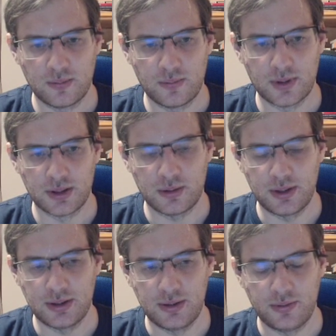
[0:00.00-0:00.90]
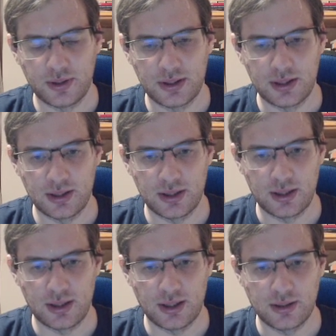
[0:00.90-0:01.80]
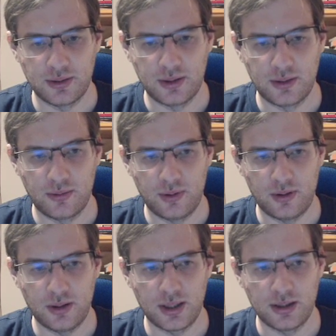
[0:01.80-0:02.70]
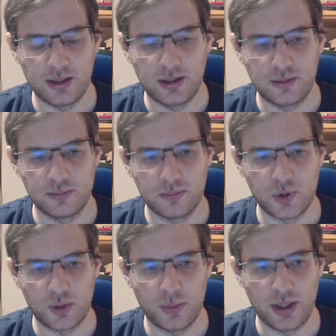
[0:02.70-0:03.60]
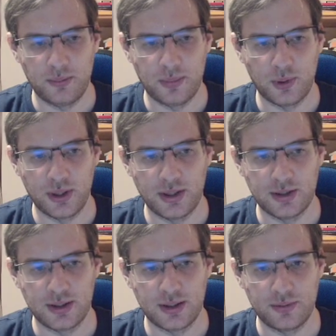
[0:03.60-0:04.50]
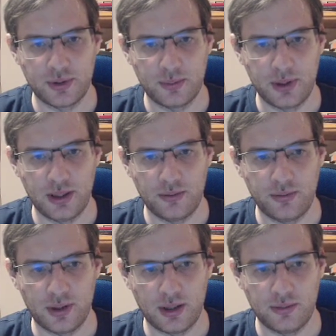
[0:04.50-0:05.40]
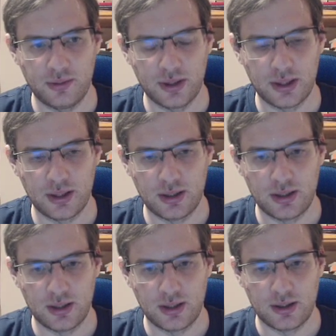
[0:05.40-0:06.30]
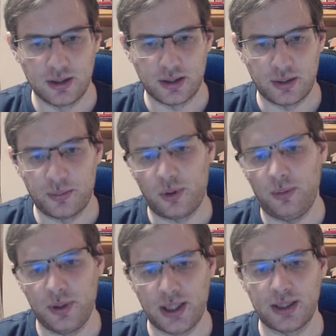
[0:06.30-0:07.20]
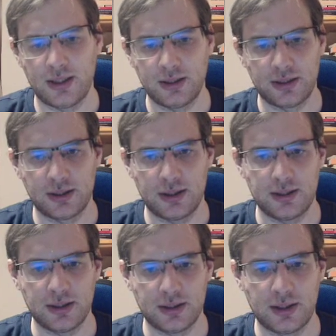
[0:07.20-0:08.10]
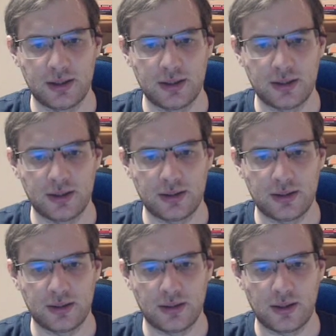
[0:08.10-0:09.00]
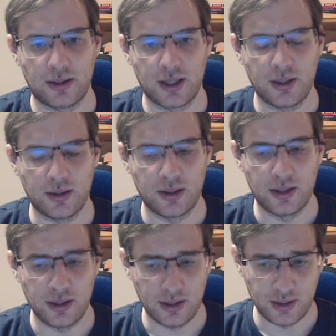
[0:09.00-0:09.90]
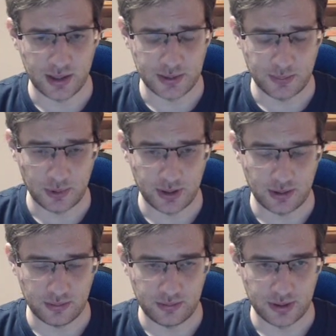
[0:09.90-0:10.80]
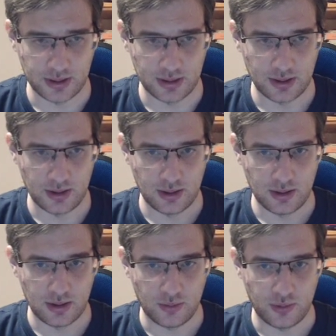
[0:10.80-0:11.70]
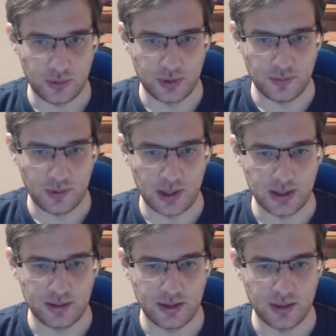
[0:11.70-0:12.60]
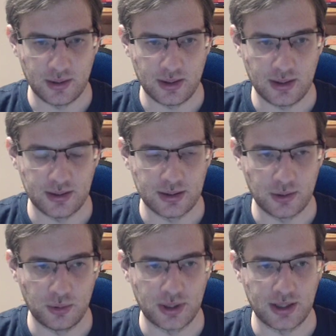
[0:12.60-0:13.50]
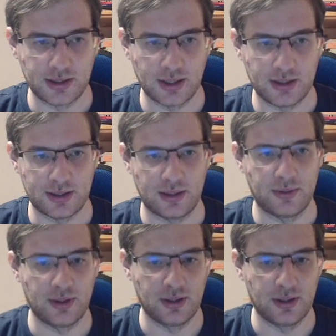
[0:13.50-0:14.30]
So this defense doesn't really work, and the main point is that after ba5, and probably yeah, this is the really nice point of rook d1, that here there is rook takes a7.